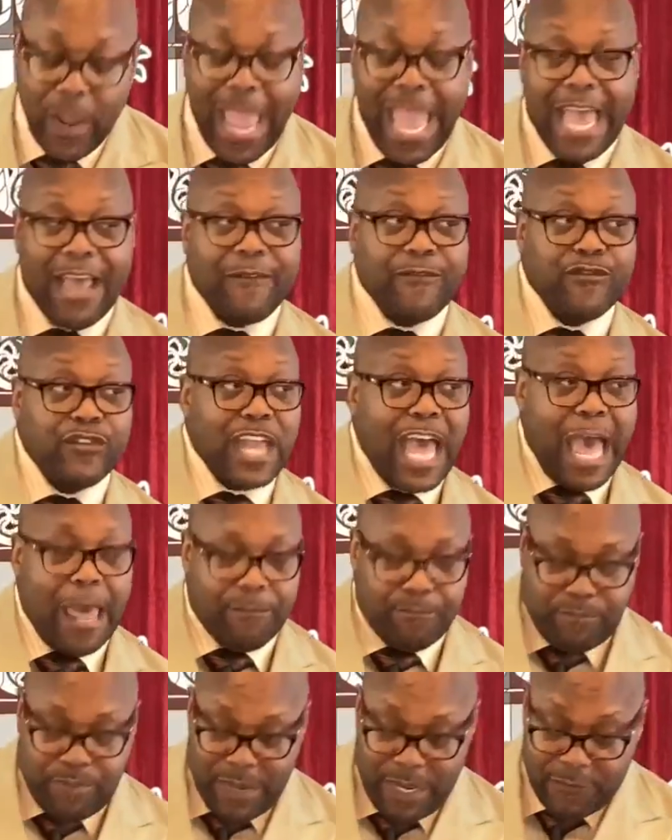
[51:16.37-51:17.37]
have
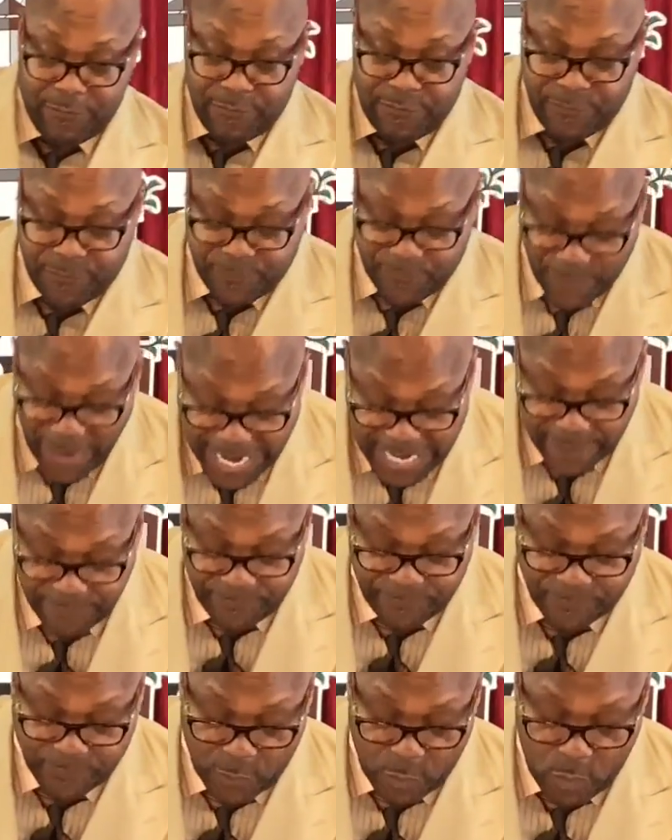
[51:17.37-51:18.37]
not been
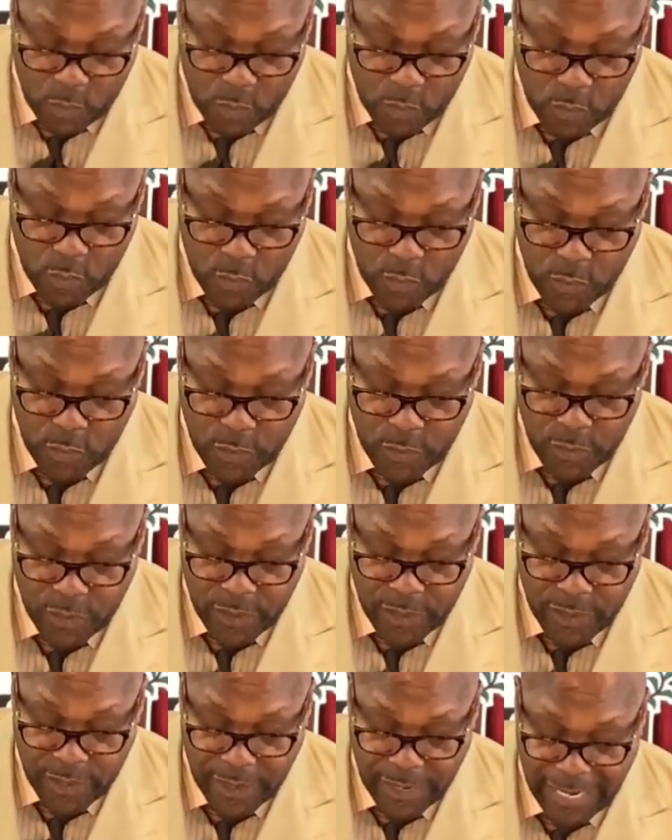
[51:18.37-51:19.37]
faithful
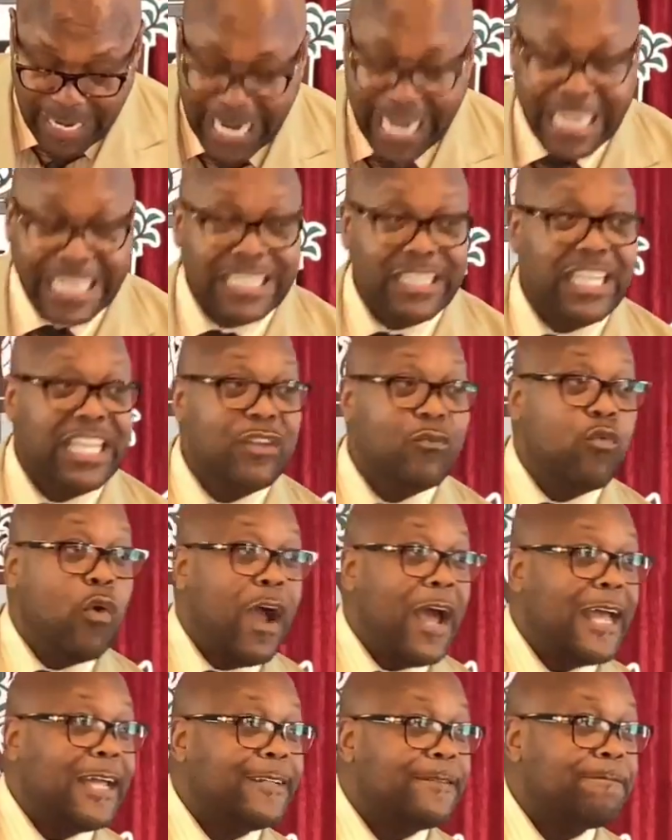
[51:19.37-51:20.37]
in the
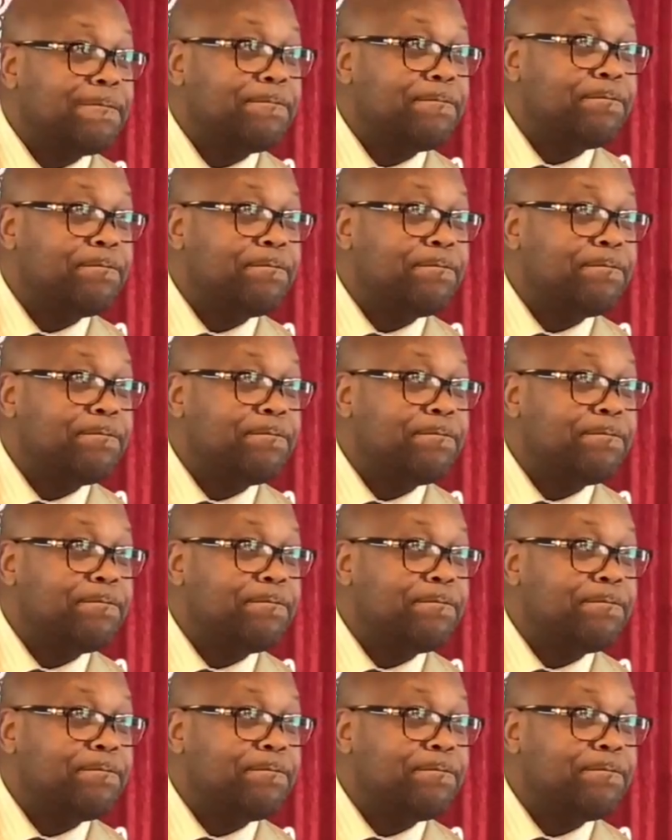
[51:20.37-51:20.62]
what?